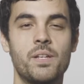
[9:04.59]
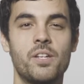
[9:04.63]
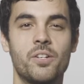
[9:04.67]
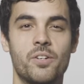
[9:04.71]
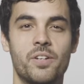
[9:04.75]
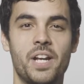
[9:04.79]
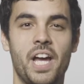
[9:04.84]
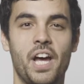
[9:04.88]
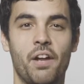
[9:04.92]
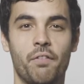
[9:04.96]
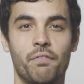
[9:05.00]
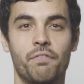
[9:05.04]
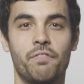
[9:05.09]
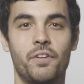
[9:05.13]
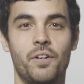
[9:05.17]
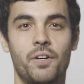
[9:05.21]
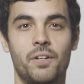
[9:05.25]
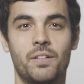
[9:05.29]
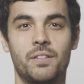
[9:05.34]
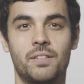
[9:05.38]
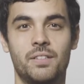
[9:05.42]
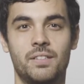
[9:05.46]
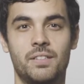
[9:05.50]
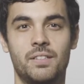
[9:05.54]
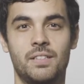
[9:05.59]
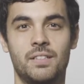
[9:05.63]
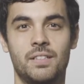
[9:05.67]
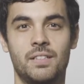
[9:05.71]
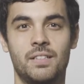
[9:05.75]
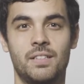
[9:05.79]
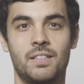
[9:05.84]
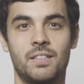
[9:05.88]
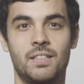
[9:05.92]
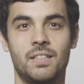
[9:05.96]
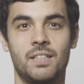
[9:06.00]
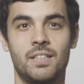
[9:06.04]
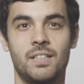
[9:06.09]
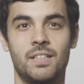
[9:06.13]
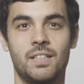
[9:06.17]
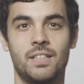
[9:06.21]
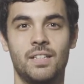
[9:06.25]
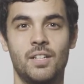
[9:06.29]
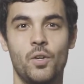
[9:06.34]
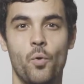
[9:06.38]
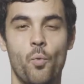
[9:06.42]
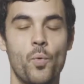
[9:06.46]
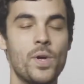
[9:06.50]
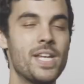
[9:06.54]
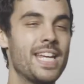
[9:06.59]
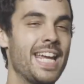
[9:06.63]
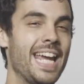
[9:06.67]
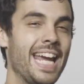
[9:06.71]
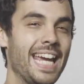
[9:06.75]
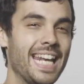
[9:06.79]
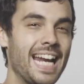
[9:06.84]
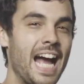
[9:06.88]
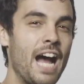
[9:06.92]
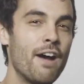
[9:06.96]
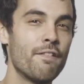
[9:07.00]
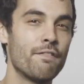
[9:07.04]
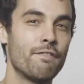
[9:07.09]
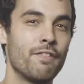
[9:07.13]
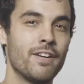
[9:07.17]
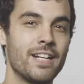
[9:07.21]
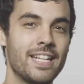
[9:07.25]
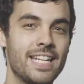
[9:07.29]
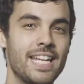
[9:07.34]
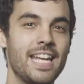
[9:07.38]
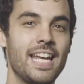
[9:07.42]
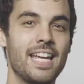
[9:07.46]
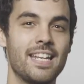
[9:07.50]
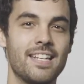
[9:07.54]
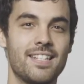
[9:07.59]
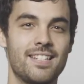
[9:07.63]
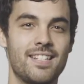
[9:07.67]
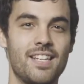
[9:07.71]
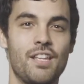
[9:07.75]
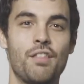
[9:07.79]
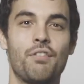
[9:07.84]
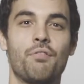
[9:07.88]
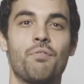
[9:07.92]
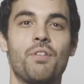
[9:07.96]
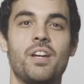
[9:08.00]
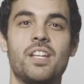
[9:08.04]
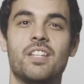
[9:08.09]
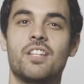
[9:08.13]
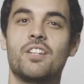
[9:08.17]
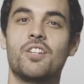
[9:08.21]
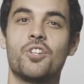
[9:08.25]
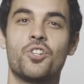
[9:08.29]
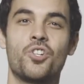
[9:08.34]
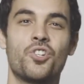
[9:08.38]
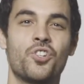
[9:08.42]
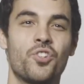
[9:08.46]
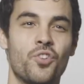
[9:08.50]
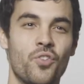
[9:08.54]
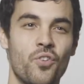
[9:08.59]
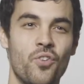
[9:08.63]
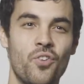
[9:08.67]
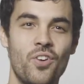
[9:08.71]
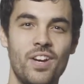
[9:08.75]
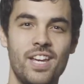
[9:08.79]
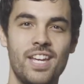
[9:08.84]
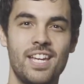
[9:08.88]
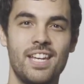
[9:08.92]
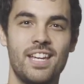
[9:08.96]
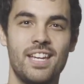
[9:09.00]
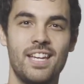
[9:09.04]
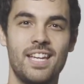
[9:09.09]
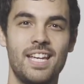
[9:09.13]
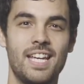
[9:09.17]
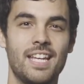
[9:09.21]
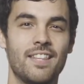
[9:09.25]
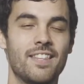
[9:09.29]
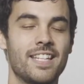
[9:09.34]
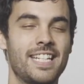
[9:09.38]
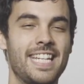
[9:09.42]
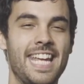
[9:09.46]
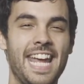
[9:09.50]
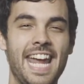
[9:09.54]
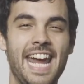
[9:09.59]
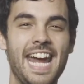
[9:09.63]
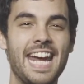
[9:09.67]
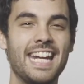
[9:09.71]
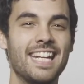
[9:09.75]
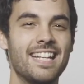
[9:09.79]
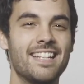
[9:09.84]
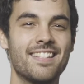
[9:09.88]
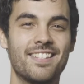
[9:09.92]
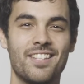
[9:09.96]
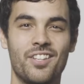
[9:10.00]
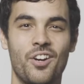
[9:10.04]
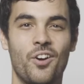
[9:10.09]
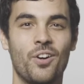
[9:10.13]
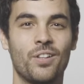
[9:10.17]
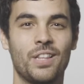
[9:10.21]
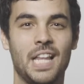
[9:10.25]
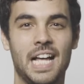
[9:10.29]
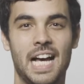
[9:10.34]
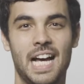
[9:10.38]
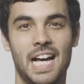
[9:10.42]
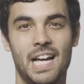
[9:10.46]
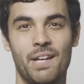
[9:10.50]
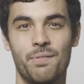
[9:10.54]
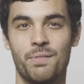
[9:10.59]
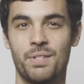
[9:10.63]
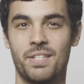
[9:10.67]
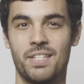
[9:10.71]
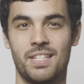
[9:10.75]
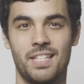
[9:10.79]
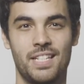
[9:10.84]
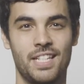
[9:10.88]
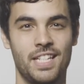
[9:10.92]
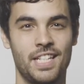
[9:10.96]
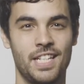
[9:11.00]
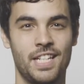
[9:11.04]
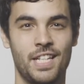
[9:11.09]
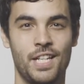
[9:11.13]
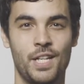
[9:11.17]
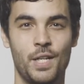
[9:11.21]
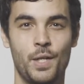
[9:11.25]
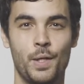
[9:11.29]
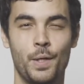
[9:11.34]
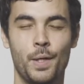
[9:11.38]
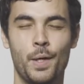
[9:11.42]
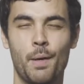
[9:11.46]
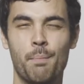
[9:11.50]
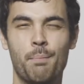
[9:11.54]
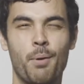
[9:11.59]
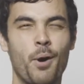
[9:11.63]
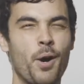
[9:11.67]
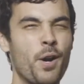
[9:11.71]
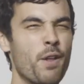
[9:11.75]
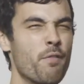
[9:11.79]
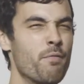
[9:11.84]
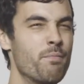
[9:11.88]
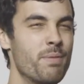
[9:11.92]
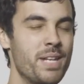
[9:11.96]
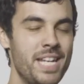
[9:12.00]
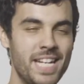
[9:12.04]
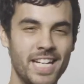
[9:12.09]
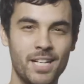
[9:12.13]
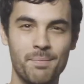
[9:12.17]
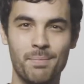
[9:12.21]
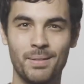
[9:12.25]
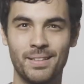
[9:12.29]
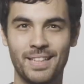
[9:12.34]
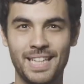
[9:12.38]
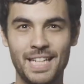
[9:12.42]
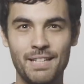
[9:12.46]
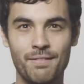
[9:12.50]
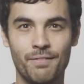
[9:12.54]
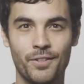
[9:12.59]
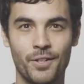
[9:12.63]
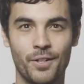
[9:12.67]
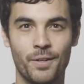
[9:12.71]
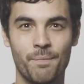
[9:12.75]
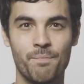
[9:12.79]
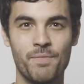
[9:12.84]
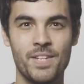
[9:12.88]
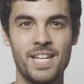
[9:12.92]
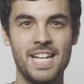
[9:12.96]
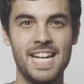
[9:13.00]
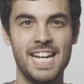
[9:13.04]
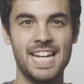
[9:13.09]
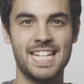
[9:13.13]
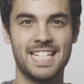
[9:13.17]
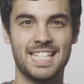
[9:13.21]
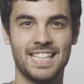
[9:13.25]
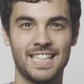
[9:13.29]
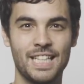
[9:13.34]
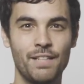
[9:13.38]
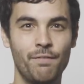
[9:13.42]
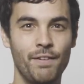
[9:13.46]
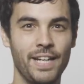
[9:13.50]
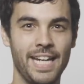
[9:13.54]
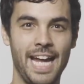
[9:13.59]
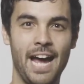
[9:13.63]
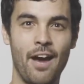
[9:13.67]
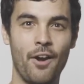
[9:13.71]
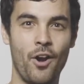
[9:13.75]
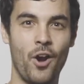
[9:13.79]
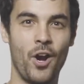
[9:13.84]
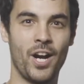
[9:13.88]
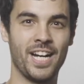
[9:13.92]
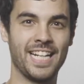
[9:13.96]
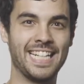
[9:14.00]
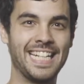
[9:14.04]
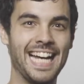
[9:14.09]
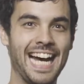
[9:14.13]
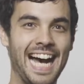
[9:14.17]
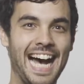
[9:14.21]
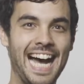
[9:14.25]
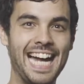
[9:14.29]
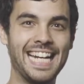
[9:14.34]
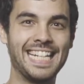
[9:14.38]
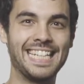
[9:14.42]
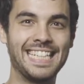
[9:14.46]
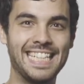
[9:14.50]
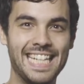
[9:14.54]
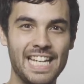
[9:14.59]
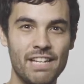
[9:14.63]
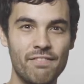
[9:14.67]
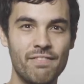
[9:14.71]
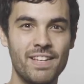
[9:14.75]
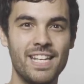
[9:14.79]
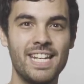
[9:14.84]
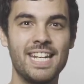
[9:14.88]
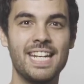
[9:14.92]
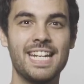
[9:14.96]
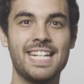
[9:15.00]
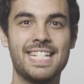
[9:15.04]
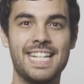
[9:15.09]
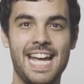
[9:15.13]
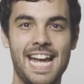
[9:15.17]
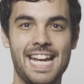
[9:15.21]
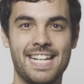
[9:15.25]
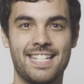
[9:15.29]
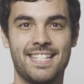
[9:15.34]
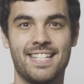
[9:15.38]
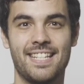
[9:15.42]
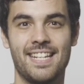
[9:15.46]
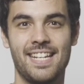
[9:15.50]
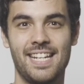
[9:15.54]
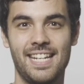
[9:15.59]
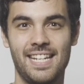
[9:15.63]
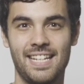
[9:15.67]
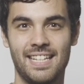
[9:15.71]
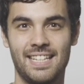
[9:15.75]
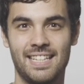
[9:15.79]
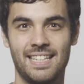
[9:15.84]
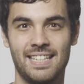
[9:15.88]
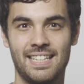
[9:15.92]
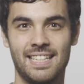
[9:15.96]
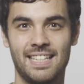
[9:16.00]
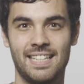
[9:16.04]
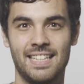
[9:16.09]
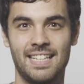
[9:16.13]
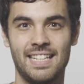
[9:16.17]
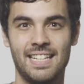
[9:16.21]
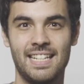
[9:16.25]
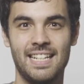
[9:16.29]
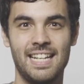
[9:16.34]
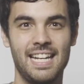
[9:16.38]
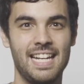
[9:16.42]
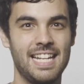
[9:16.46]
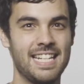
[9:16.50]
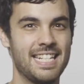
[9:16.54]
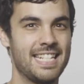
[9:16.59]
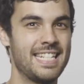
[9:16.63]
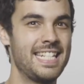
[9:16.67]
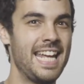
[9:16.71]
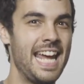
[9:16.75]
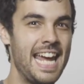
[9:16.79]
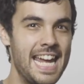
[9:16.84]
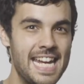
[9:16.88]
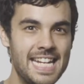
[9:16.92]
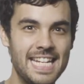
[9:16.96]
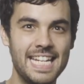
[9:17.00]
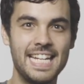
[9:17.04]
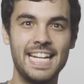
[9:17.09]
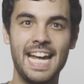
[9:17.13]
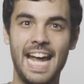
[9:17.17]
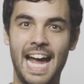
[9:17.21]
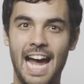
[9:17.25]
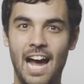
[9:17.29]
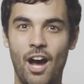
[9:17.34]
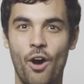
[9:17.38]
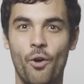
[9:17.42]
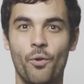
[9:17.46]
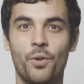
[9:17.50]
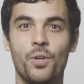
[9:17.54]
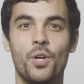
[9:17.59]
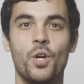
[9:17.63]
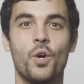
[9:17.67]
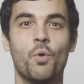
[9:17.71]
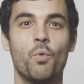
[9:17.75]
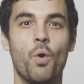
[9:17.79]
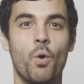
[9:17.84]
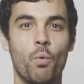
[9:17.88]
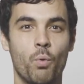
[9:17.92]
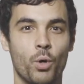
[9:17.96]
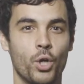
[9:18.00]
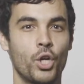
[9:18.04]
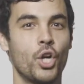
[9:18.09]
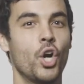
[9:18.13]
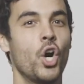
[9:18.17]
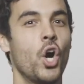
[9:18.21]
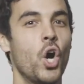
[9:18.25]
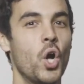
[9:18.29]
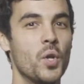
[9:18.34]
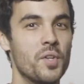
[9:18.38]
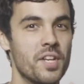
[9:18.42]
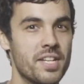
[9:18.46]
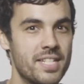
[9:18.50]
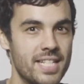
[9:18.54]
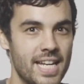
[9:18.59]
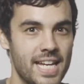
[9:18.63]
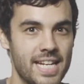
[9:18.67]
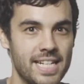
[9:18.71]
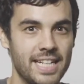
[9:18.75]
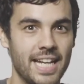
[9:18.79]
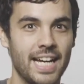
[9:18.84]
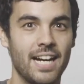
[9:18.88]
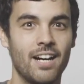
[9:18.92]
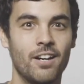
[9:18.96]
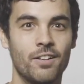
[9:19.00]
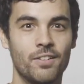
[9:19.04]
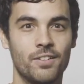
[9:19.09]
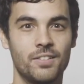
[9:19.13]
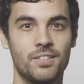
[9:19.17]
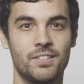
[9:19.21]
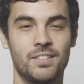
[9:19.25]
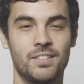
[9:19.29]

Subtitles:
your downfall. We cannot forget, C3, to destroy the cannons in our lives. Part of being a believer is living out our God-given destiny, is taking out what we're called to take out.